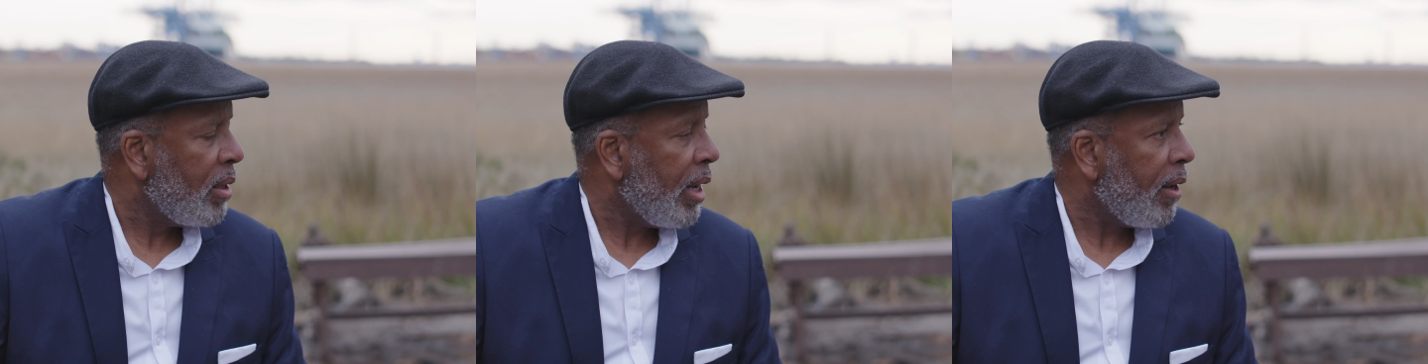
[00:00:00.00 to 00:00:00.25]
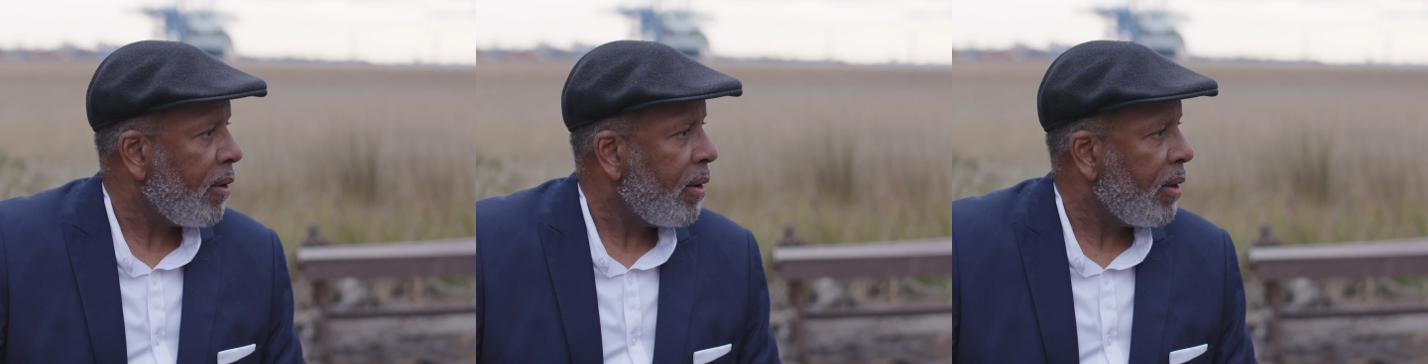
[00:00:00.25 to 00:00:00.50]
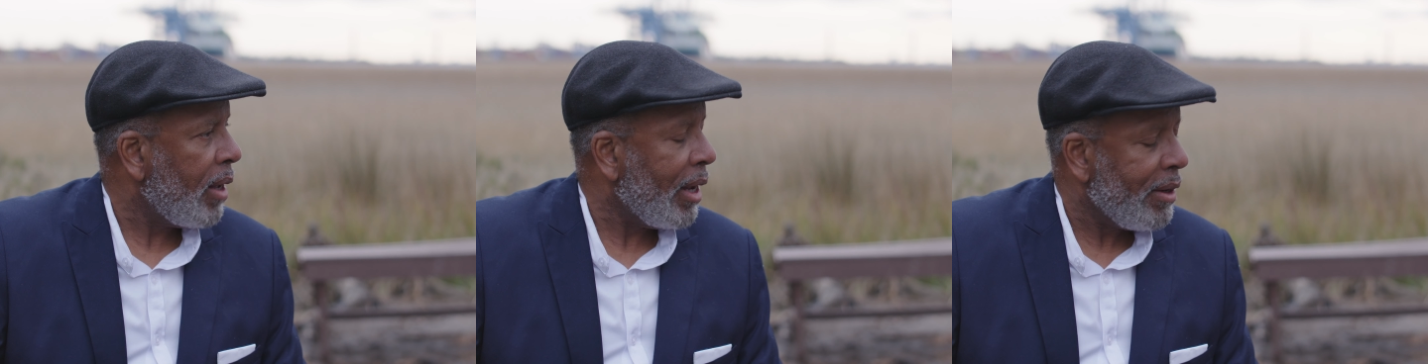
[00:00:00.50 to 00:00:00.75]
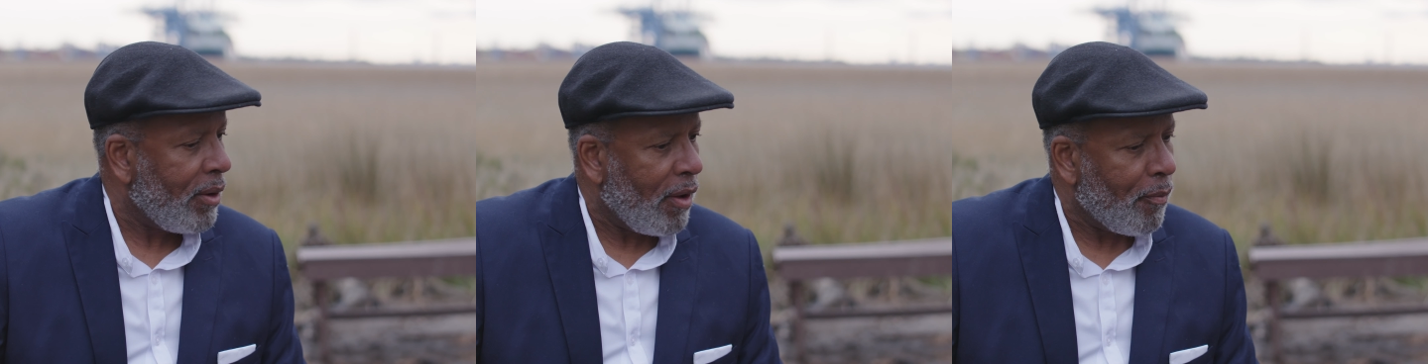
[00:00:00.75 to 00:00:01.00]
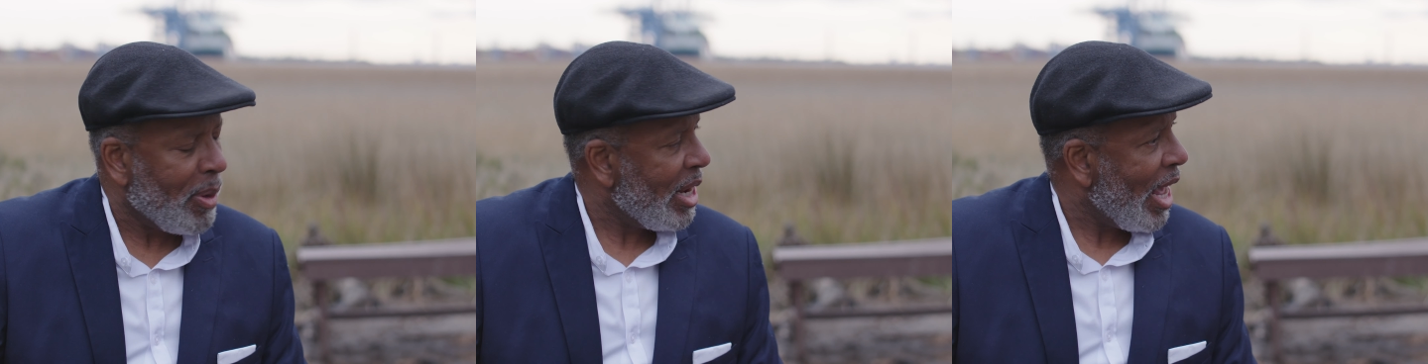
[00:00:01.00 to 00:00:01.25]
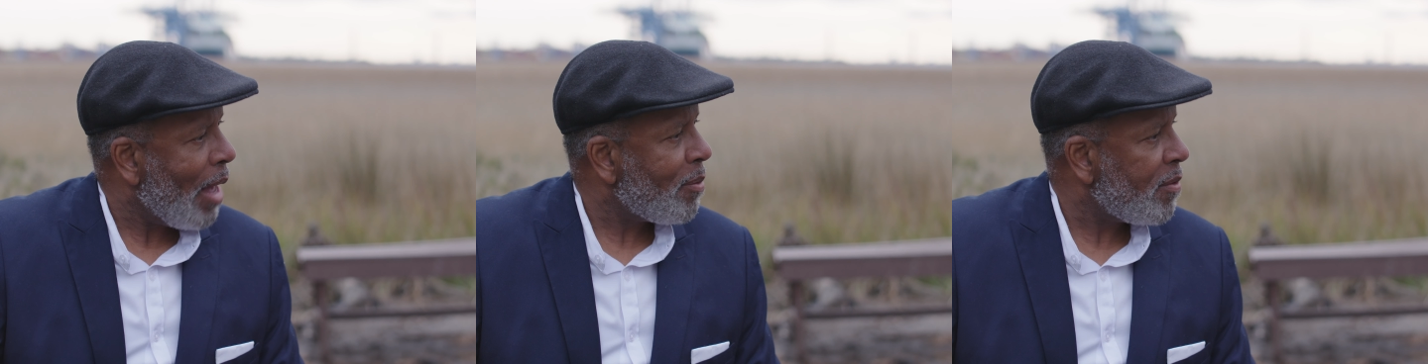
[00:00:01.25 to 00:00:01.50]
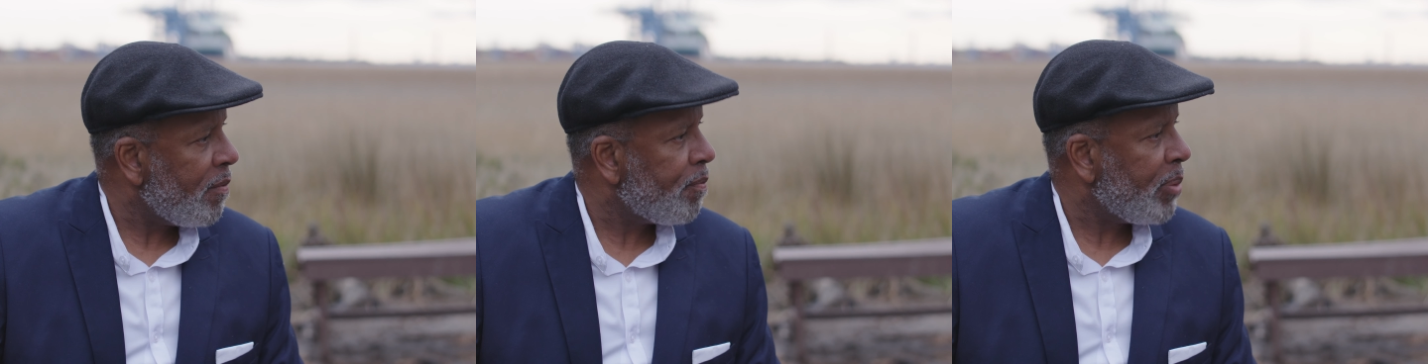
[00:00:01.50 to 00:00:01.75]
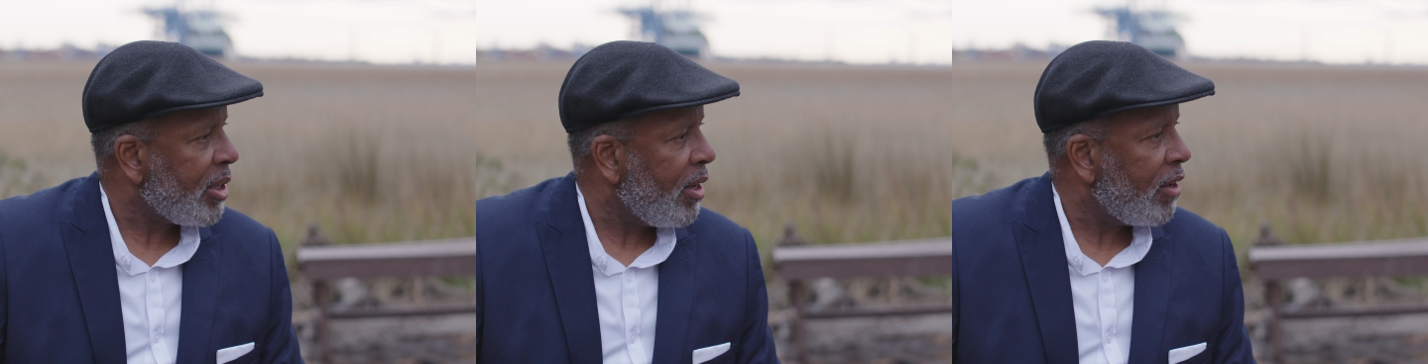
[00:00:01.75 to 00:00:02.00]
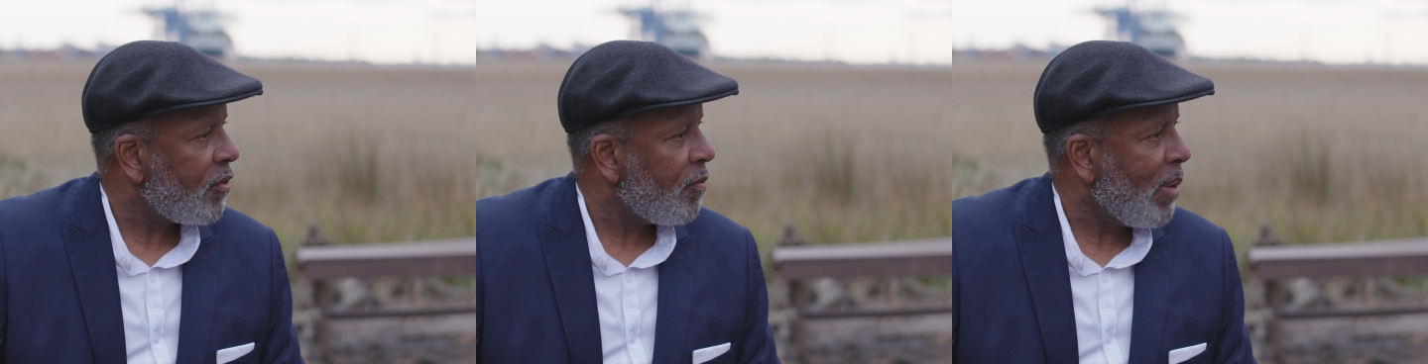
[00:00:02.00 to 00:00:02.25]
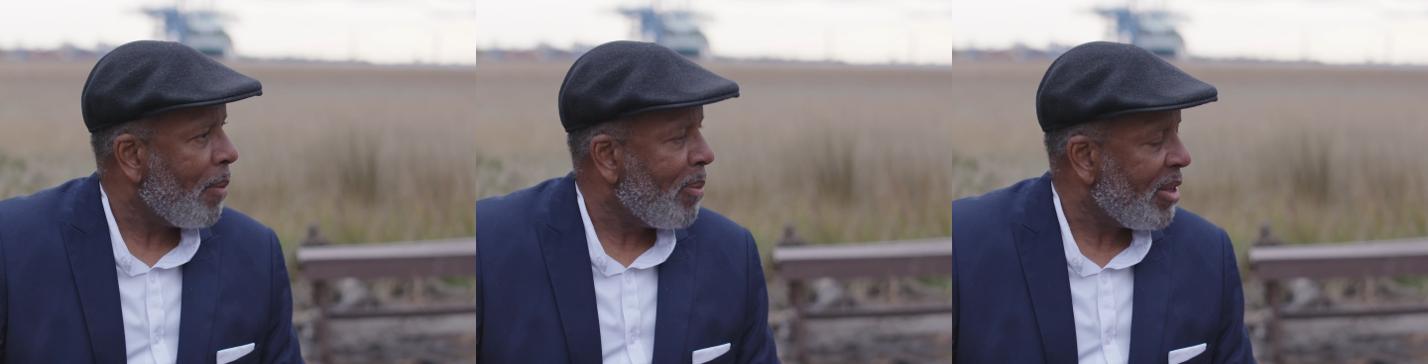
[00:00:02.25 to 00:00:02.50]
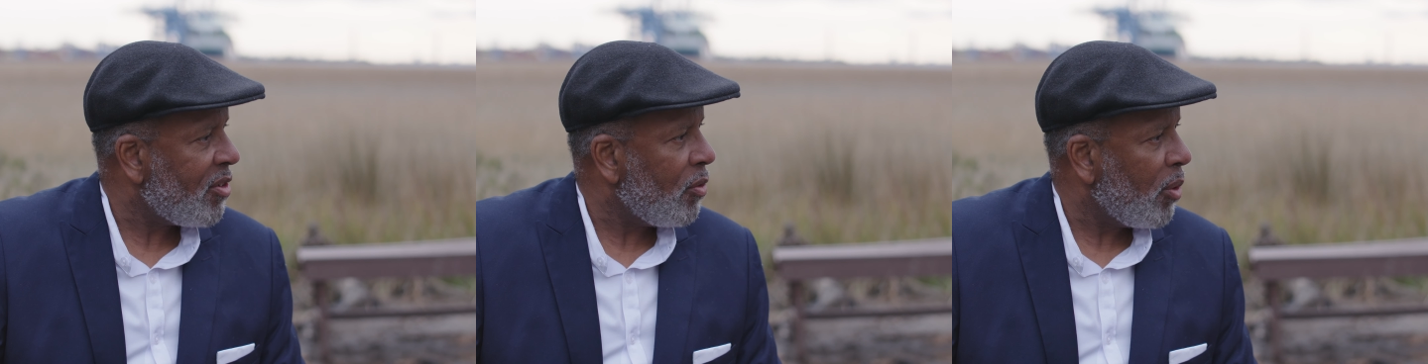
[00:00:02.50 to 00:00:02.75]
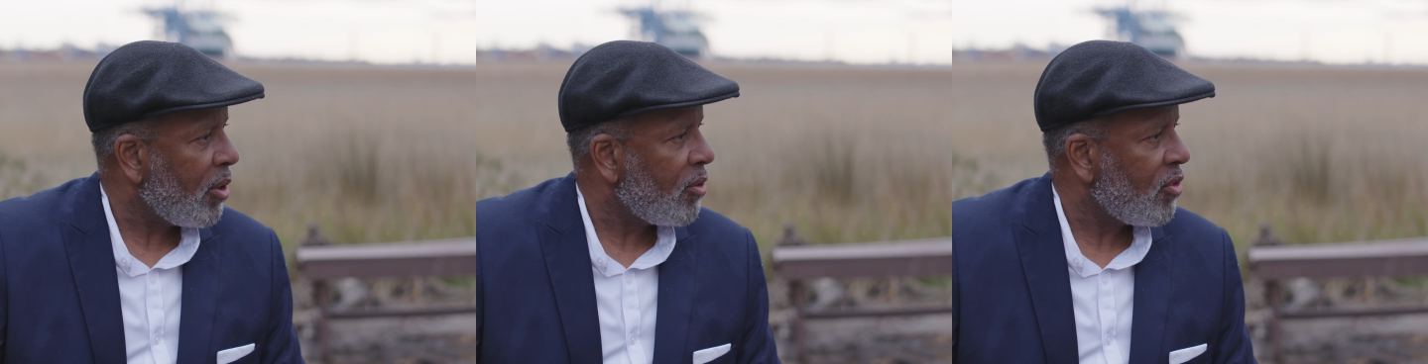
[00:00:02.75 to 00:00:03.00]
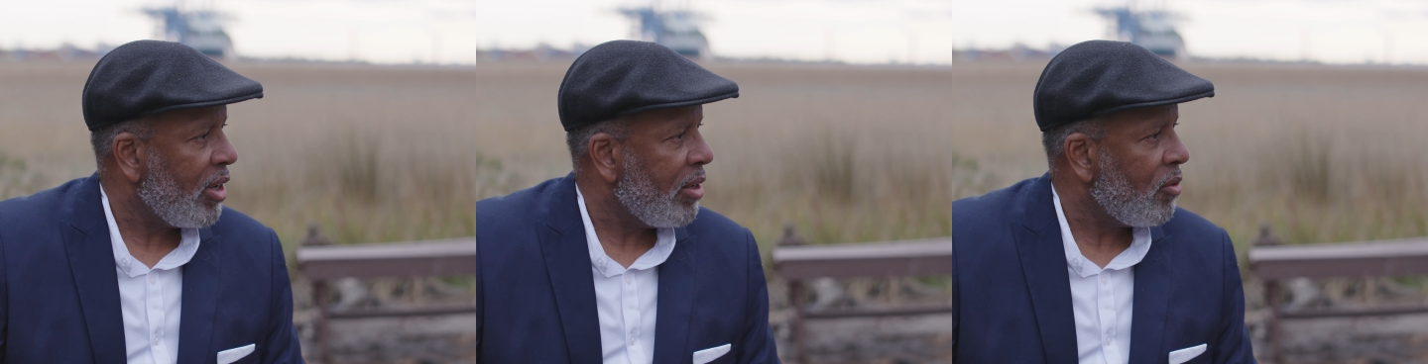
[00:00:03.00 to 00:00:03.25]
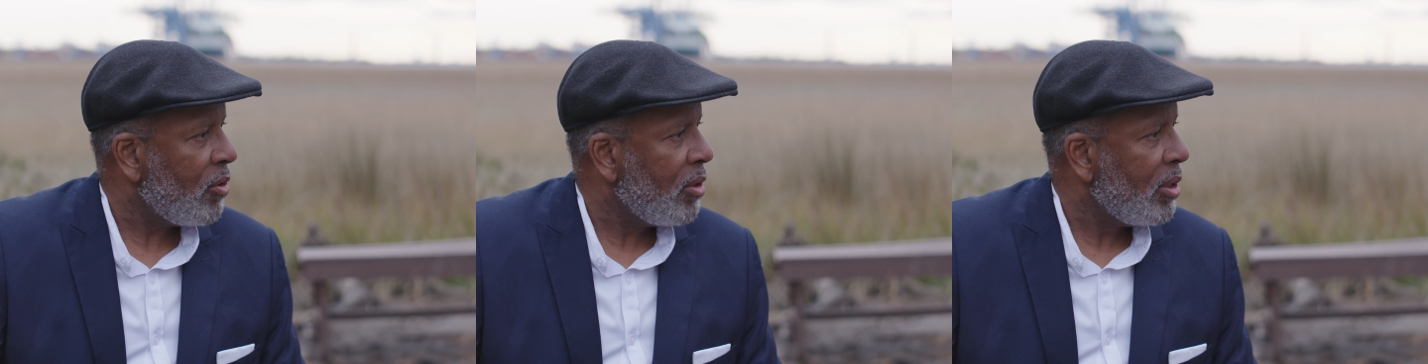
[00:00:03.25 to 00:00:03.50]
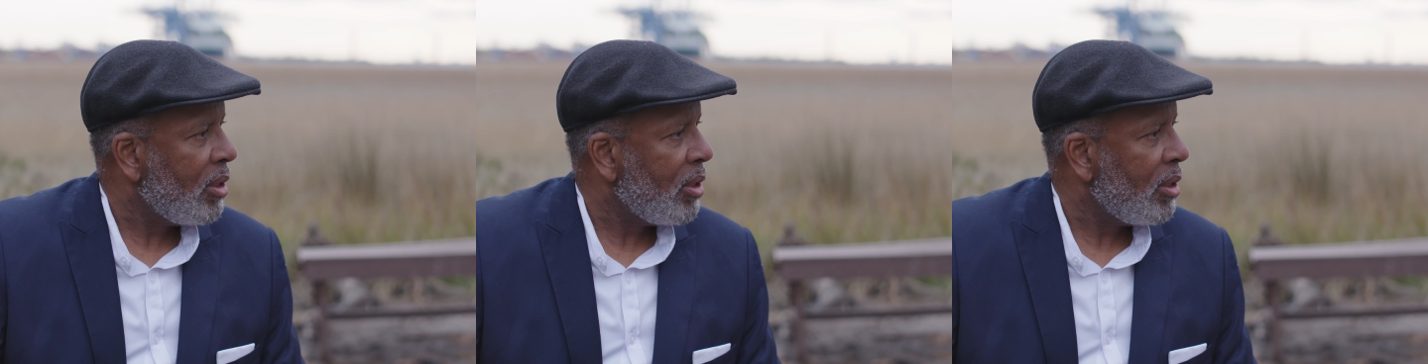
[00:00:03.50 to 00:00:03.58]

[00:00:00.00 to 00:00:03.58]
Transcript: Now, I know I've been absent because of my busy work schedule,